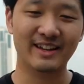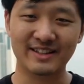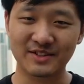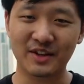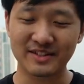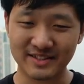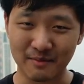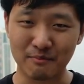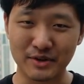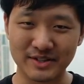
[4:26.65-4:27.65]
It's not
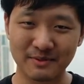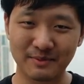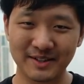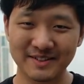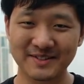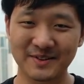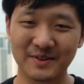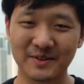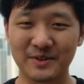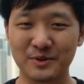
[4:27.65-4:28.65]
submersible,
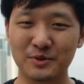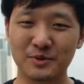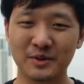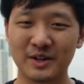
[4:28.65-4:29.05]
so you